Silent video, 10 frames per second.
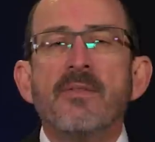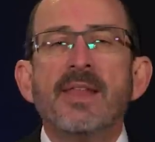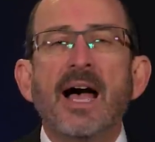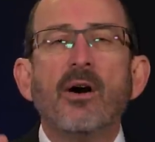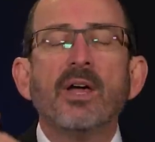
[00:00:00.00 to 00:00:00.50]

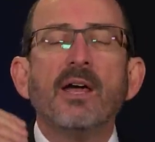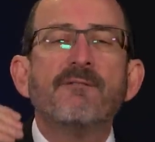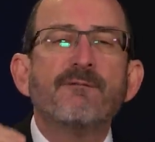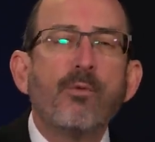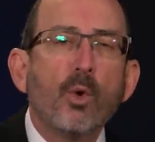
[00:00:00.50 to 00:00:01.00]
Now, it
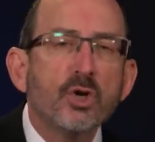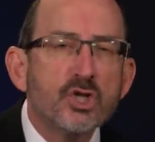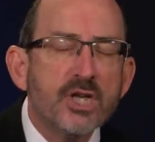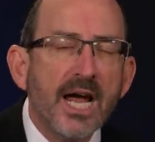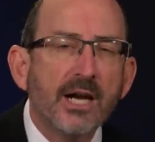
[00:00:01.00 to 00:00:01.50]

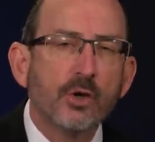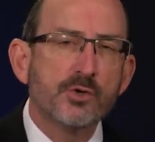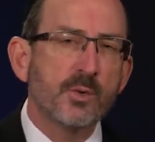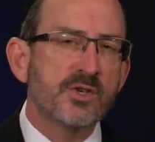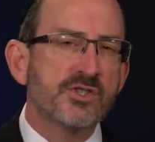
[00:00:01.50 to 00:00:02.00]

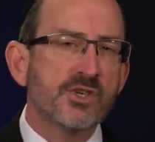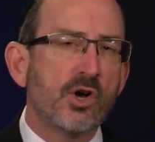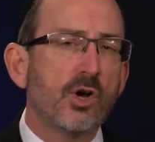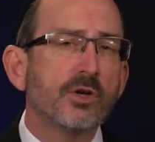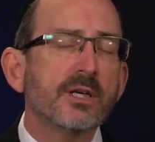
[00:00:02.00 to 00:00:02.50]
foreshadows, we
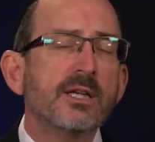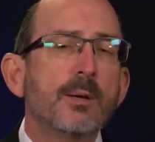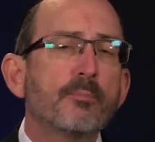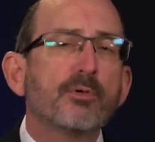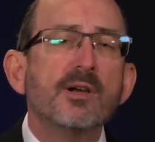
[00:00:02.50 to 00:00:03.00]
saw in the
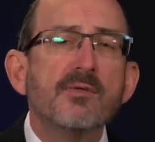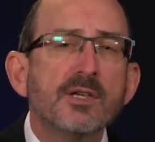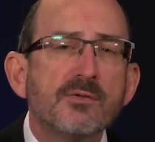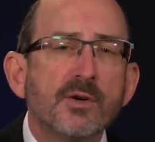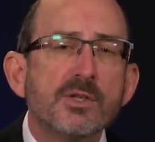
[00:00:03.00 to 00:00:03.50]

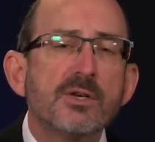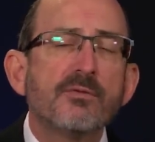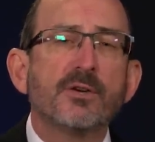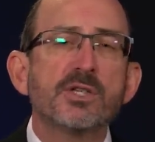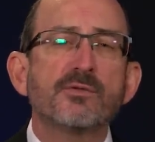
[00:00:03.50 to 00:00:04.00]
previous verse,
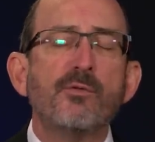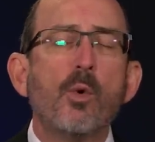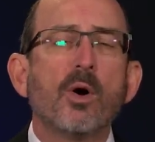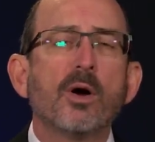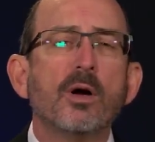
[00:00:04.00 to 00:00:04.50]
verse
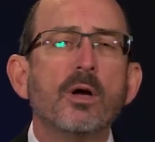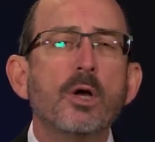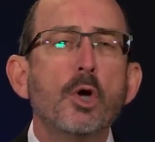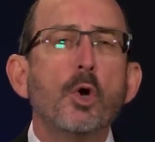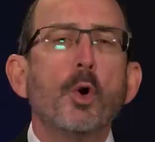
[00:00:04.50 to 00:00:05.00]
4,
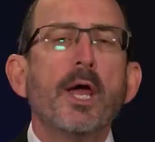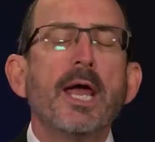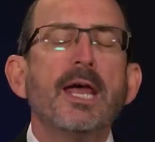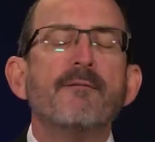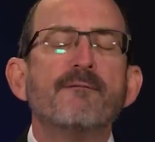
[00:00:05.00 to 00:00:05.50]

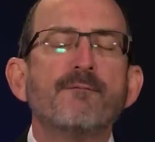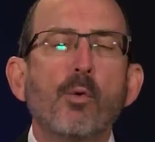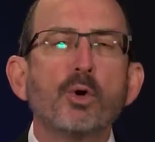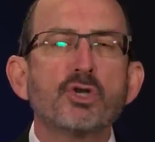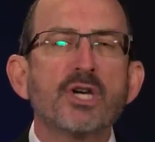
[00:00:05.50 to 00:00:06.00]
it
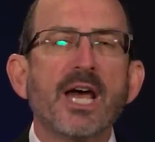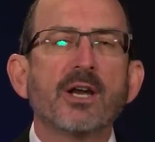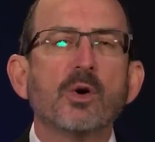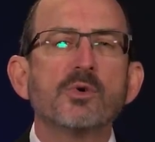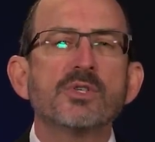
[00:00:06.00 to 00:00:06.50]

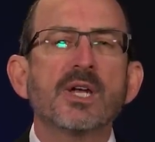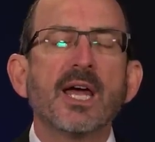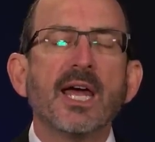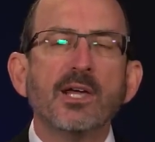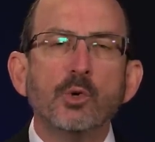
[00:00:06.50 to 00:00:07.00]
foreshadows
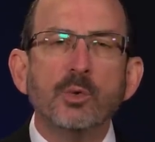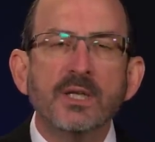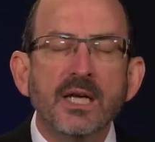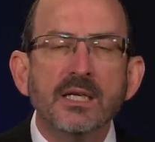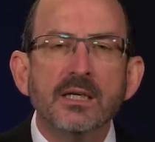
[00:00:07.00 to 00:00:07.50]
a
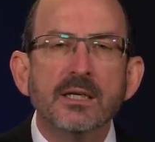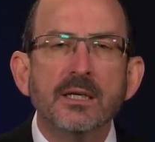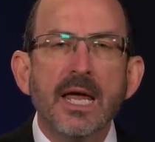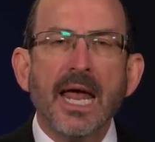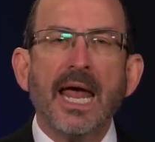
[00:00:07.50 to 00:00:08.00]
unique
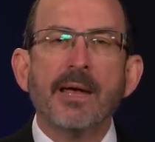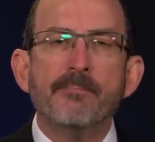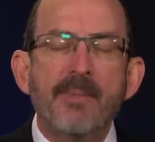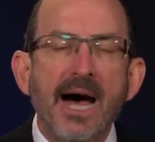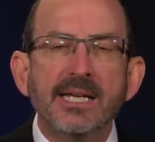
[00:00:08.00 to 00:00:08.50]
a
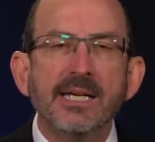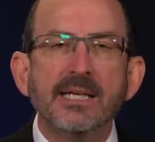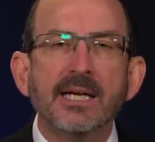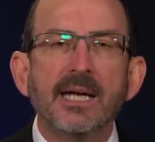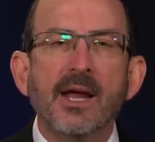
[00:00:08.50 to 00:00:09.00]
mighty
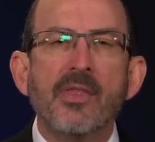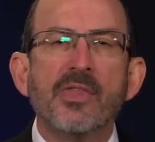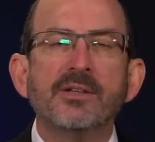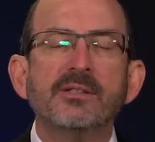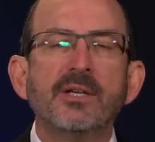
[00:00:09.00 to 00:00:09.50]
king
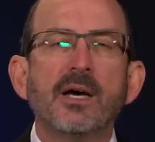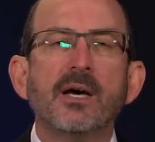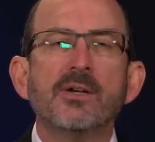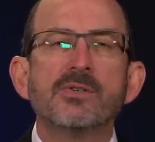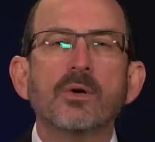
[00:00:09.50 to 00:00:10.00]
that
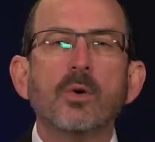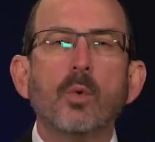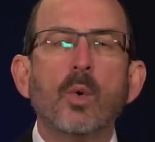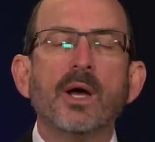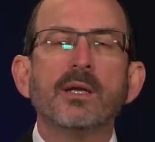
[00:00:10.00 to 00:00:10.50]
does
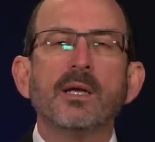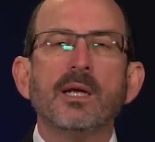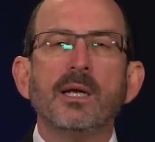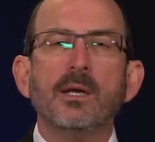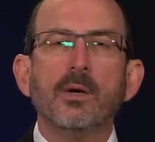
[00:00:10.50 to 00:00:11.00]
what
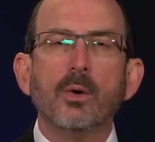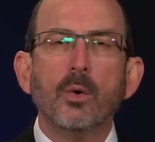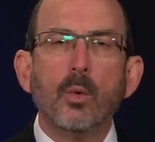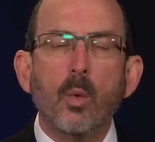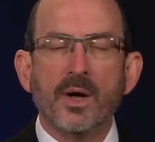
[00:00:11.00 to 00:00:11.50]
he
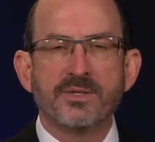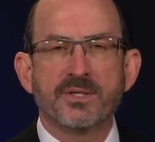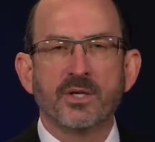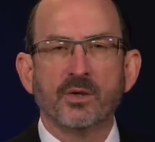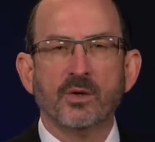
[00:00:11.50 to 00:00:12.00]

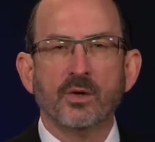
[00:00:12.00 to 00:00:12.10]
wants to.